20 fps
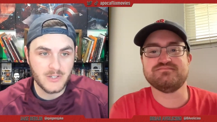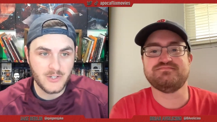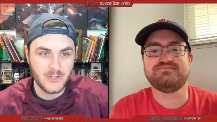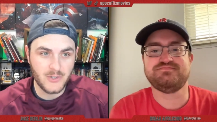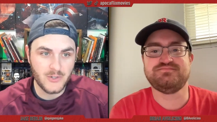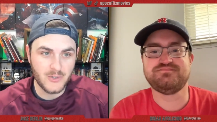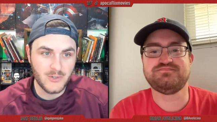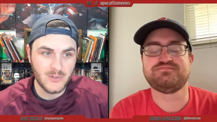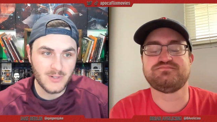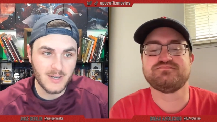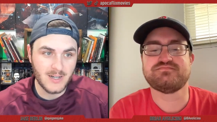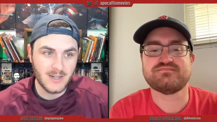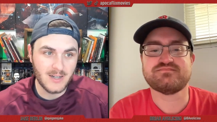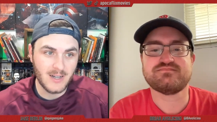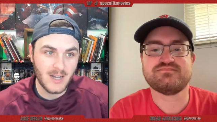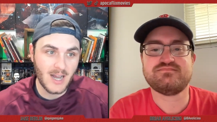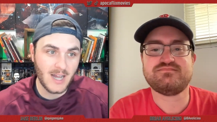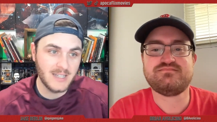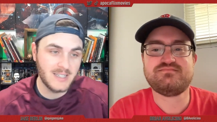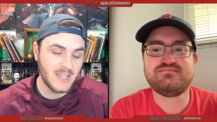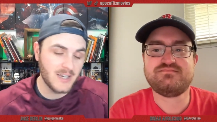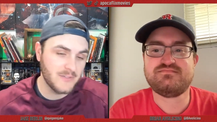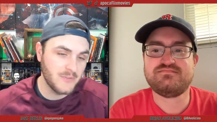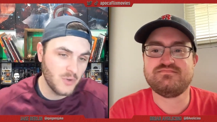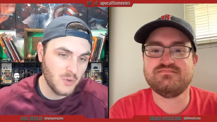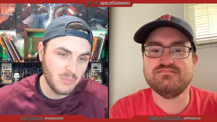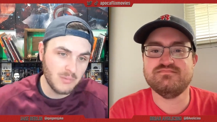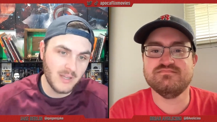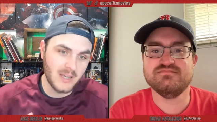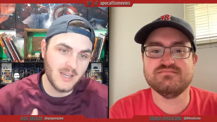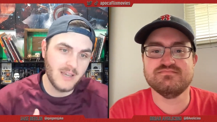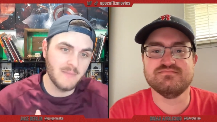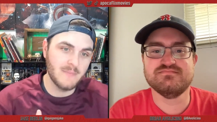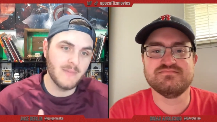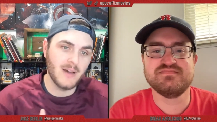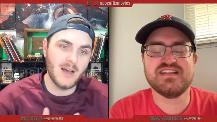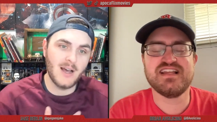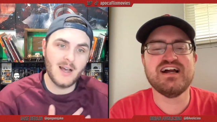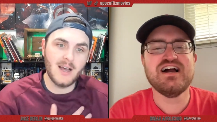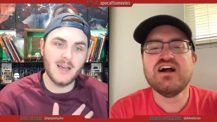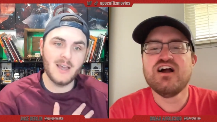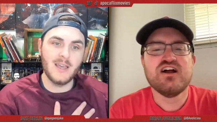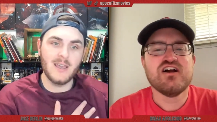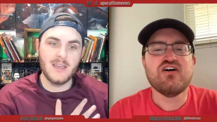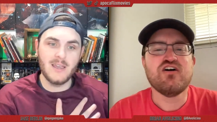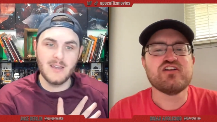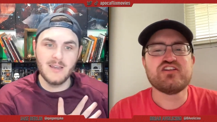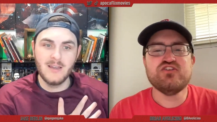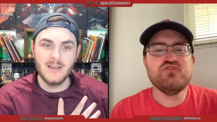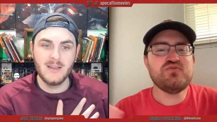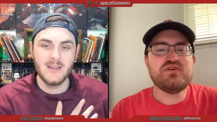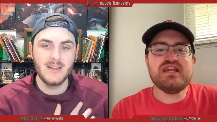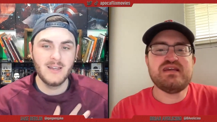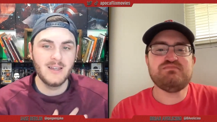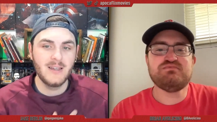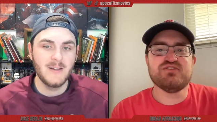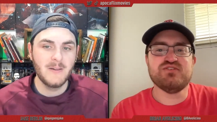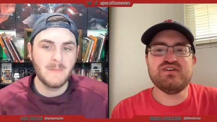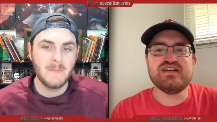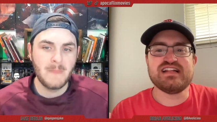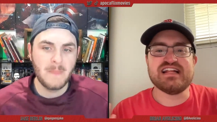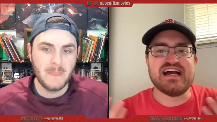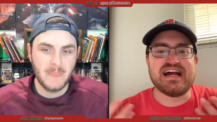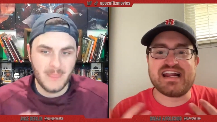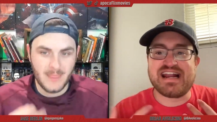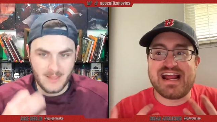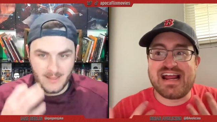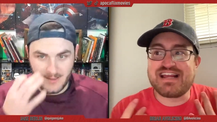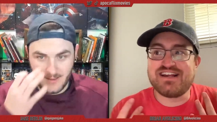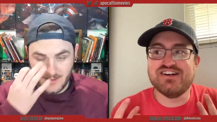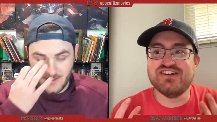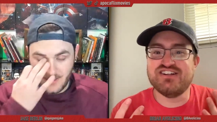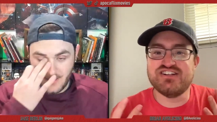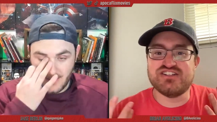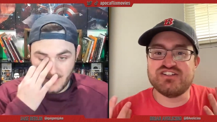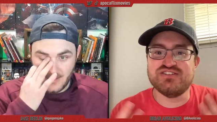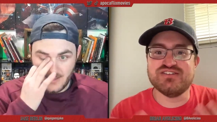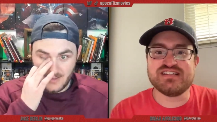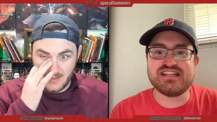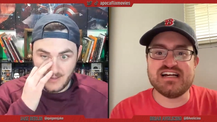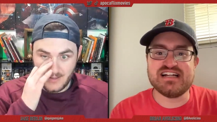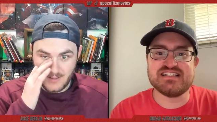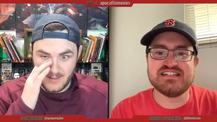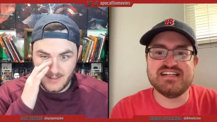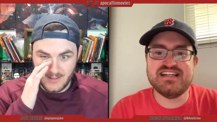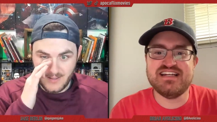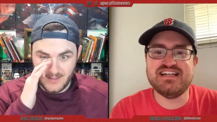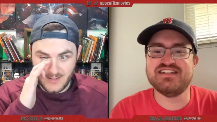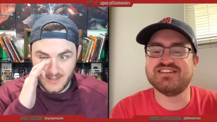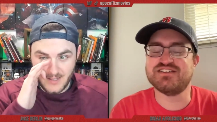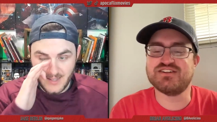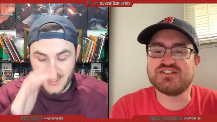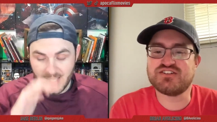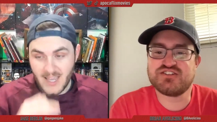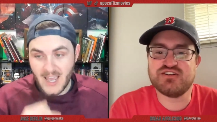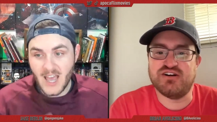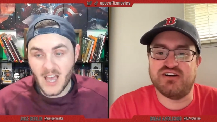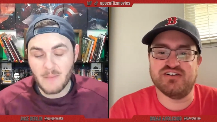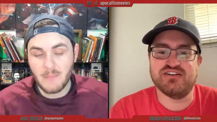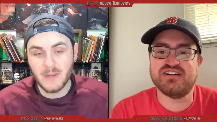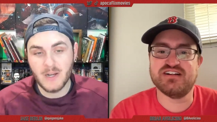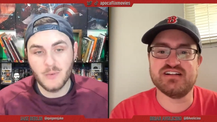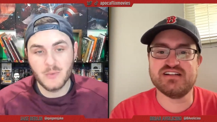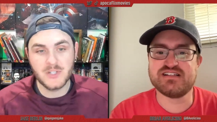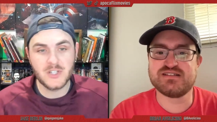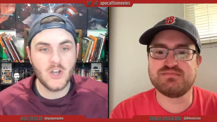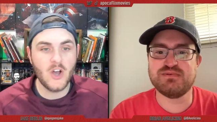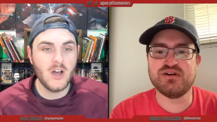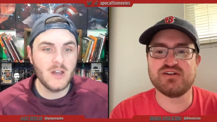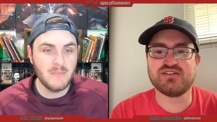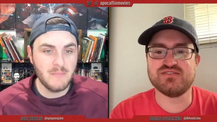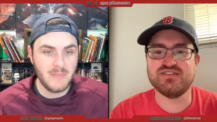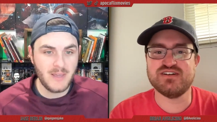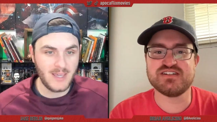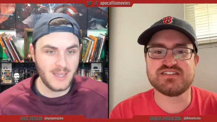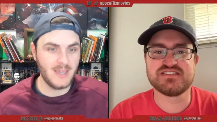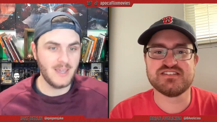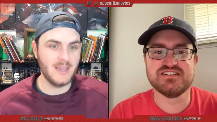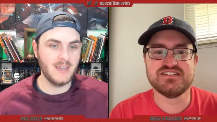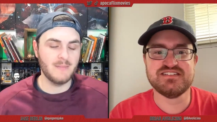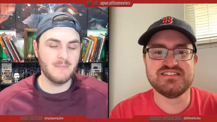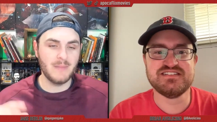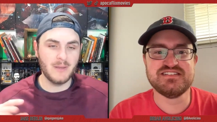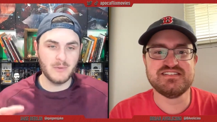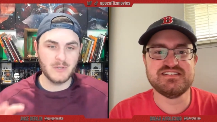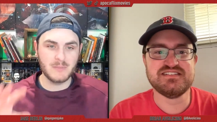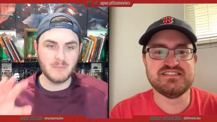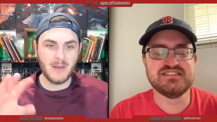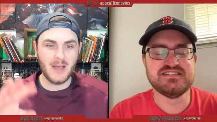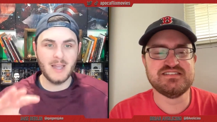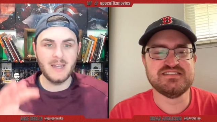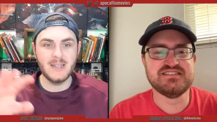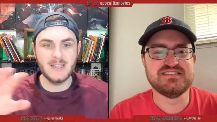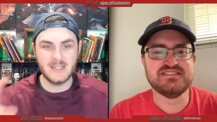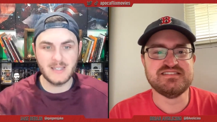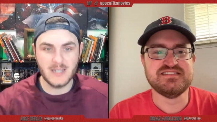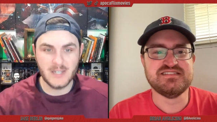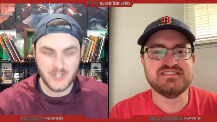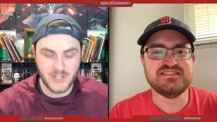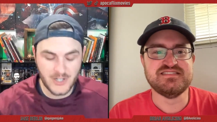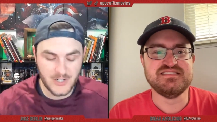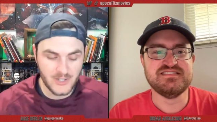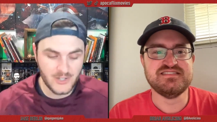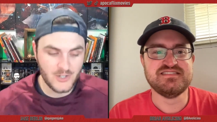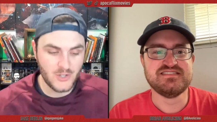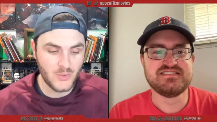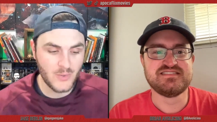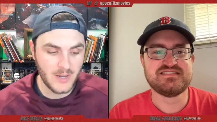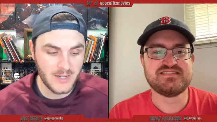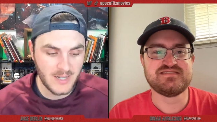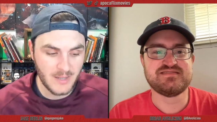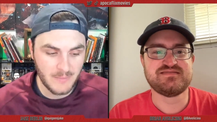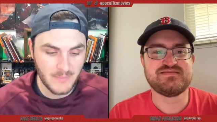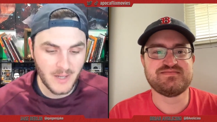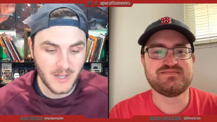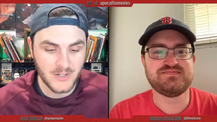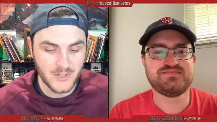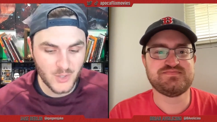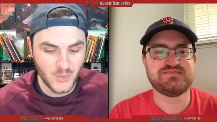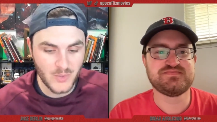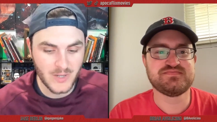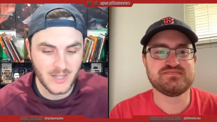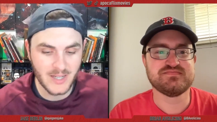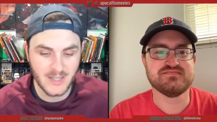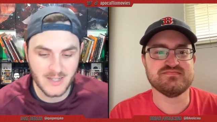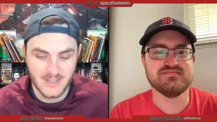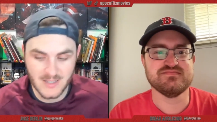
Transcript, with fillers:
Speaker 1: to. I take full blame. You
Speaker 2: keep doing that, and I couldn't do it that day either.
Speaker 1: So. Yeah, but it was on me. It was my decision to end up not doing it.